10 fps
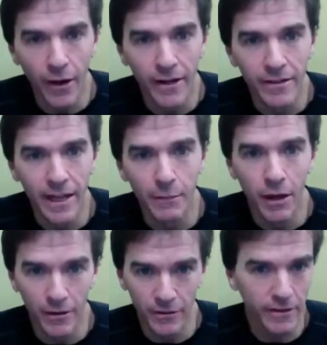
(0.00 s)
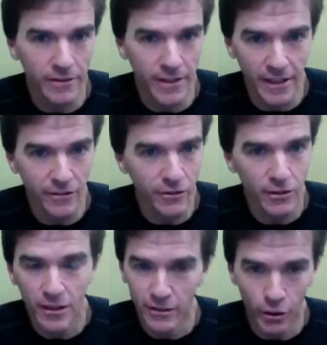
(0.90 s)
has stabilizing in settings.
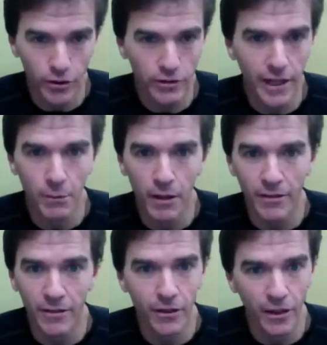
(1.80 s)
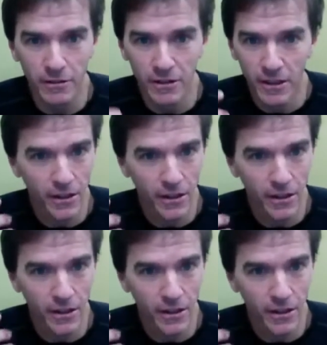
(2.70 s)
Turn the stabilizing on.